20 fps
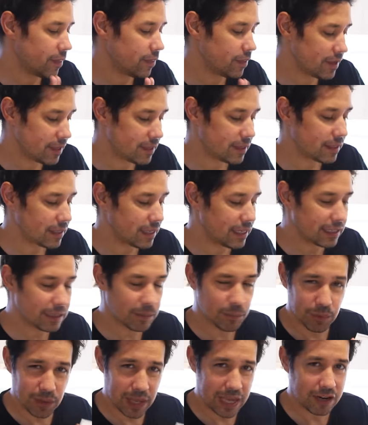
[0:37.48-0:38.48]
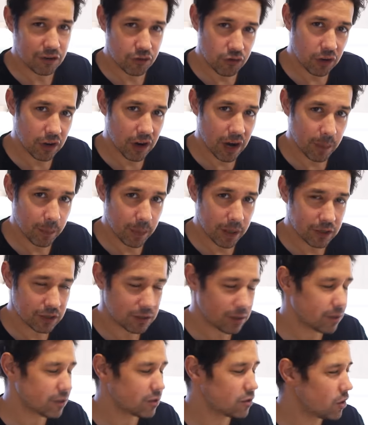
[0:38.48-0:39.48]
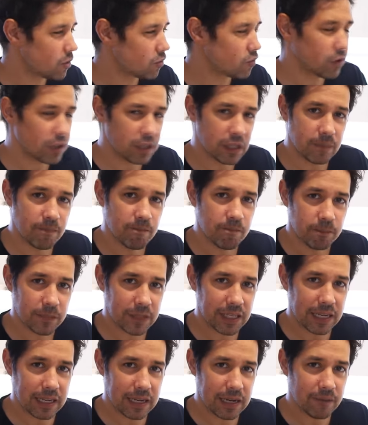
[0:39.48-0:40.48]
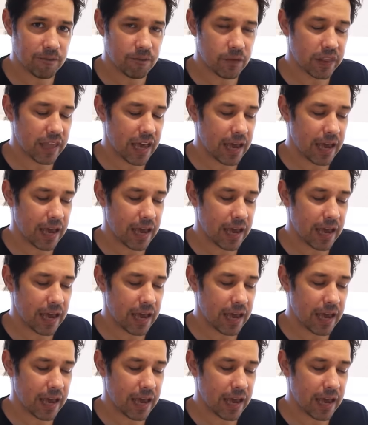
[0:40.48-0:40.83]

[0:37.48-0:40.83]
and this is a planetary camera, so it's not really geared up for